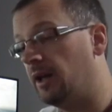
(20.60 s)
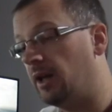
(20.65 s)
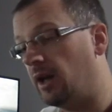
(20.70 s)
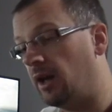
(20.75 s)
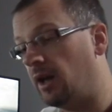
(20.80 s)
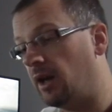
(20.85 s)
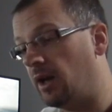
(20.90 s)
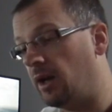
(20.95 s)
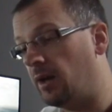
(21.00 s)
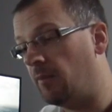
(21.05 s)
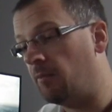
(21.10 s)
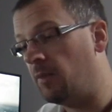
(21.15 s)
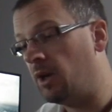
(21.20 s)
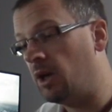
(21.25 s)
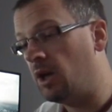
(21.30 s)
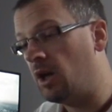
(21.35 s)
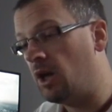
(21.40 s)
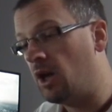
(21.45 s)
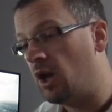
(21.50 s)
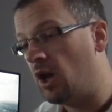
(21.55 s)

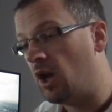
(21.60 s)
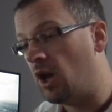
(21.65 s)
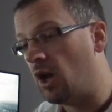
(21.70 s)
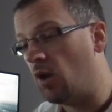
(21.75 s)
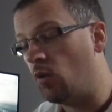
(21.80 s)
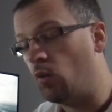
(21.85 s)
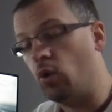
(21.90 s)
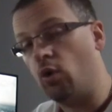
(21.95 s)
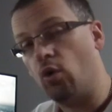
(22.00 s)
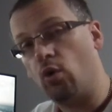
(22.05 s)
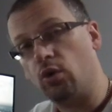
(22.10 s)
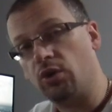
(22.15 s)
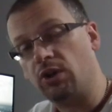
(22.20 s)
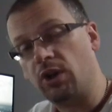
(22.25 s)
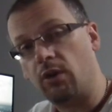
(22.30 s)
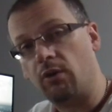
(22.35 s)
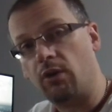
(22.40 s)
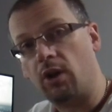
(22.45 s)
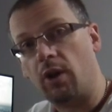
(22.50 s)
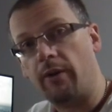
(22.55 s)
We're
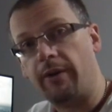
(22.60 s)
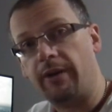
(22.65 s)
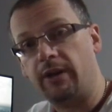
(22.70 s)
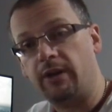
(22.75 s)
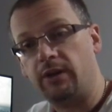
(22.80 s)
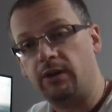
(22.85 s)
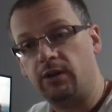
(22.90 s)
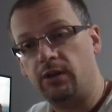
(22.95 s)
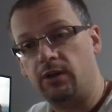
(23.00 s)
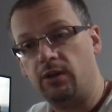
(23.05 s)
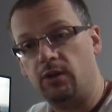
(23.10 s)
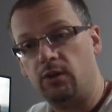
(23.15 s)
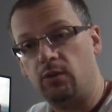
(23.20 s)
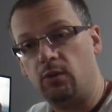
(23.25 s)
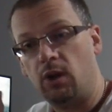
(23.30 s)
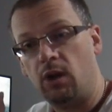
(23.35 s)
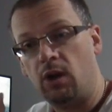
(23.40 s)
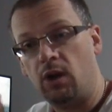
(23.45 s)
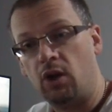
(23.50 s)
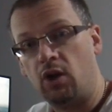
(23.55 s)
also going
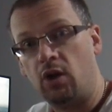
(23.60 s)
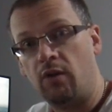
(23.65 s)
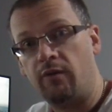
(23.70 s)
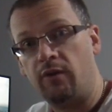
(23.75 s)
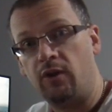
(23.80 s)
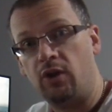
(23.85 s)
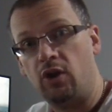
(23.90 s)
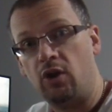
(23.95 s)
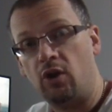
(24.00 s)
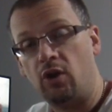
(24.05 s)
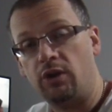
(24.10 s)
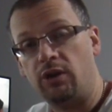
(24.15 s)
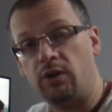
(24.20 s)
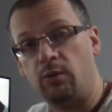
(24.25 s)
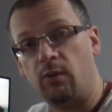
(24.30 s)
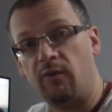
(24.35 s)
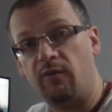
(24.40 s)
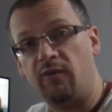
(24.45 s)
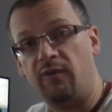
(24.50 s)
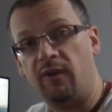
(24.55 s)
to cover the
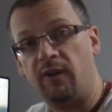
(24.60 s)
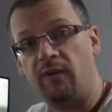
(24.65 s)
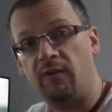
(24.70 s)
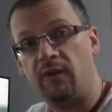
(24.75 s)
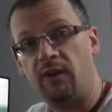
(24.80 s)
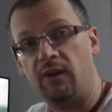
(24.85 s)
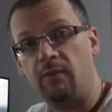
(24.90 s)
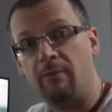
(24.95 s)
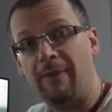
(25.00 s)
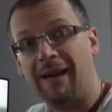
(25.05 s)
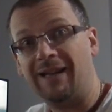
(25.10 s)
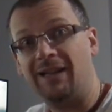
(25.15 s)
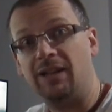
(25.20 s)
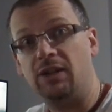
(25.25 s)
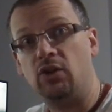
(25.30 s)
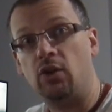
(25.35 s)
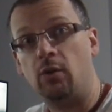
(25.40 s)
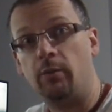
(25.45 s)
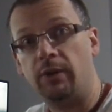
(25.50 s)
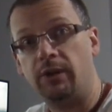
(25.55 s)
9150, the
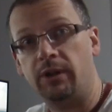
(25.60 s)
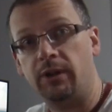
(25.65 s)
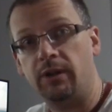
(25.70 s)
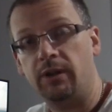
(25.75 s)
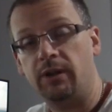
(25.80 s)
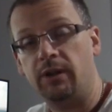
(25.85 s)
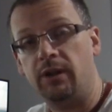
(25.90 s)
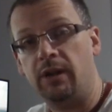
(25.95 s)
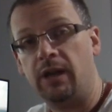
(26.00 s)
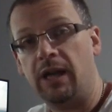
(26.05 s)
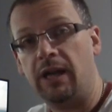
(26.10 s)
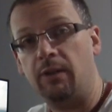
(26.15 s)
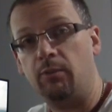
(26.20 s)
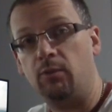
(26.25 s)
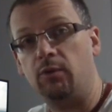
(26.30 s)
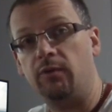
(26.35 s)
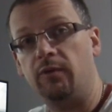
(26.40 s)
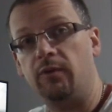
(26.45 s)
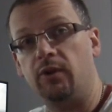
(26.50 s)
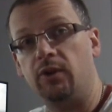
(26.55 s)
Magnetometer
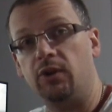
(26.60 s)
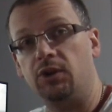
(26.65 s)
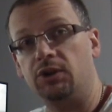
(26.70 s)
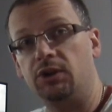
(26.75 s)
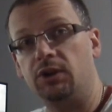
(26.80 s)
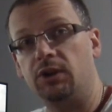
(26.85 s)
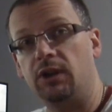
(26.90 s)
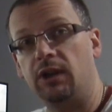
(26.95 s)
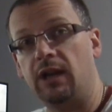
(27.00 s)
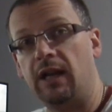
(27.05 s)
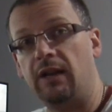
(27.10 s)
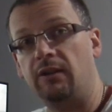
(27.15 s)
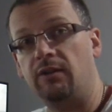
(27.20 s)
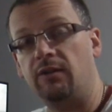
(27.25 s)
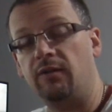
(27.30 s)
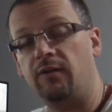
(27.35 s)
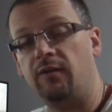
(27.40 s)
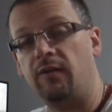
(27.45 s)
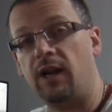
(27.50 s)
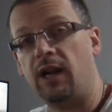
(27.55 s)
enabled version, and how
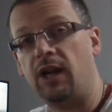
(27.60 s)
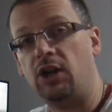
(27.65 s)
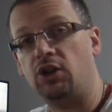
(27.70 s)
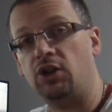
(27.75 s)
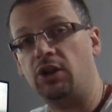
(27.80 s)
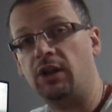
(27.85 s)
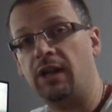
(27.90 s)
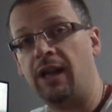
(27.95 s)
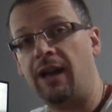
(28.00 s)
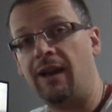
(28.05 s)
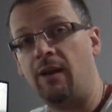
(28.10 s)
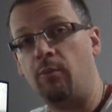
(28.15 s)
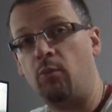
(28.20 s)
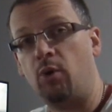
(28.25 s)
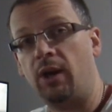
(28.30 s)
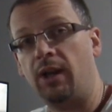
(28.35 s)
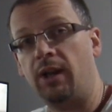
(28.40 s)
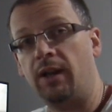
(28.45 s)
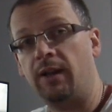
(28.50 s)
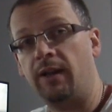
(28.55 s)
to flash and
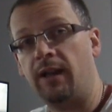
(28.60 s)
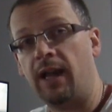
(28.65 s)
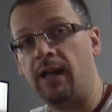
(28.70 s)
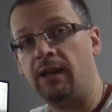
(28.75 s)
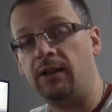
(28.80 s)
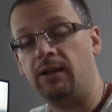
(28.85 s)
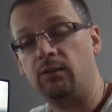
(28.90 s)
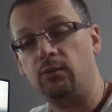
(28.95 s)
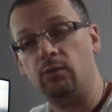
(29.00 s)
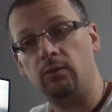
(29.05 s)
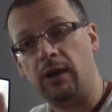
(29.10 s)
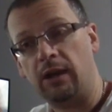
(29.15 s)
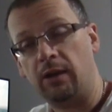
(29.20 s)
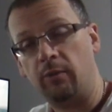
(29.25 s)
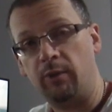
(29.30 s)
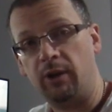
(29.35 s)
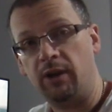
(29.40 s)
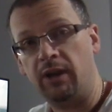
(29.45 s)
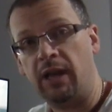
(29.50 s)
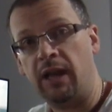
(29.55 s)
calibrate that.
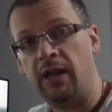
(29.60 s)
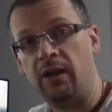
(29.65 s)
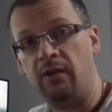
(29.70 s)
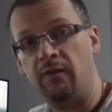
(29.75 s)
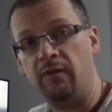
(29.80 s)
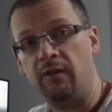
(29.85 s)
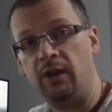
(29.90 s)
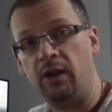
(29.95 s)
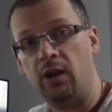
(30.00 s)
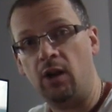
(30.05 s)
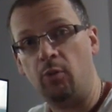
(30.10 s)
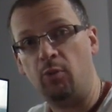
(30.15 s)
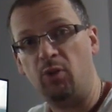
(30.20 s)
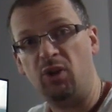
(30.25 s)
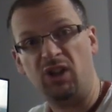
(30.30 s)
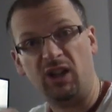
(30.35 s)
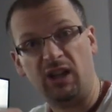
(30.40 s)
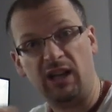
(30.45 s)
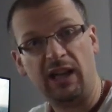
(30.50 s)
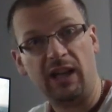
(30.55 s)
That'll be at the end of the video, but
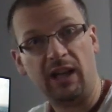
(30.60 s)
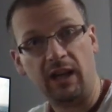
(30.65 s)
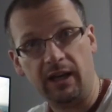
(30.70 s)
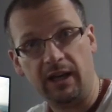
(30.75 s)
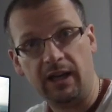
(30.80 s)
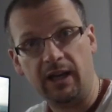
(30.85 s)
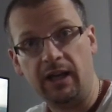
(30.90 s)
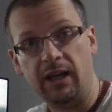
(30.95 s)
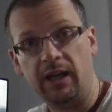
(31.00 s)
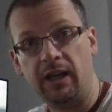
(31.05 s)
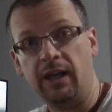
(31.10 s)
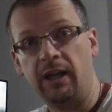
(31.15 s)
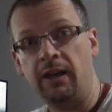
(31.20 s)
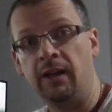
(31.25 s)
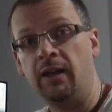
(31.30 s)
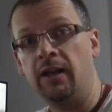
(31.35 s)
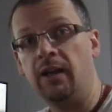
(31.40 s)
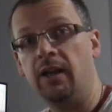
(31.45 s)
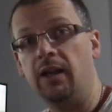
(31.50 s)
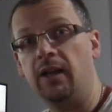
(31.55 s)
you can click a link here
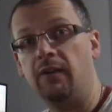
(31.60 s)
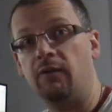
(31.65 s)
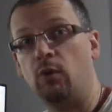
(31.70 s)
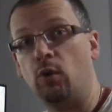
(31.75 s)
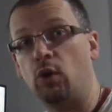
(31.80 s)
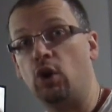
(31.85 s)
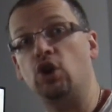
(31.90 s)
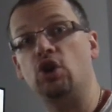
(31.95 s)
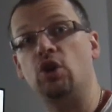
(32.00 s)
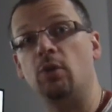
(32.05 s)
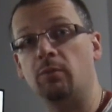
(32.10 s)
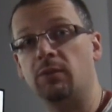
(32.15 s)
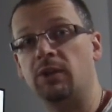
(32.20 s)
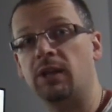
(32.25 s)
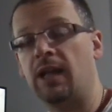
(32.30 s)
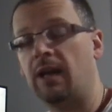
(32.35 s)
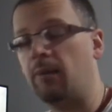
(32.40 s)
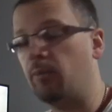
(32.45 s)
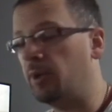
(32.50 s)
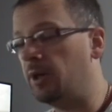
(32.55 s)
if you want to jump
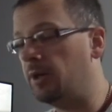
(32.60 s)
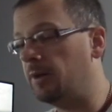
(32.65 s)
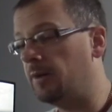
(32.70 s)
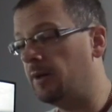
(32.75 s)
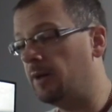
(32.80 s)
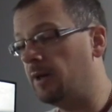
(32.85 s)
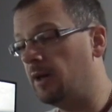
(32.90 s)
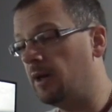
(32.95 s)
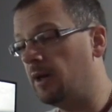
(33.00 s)
to that bit.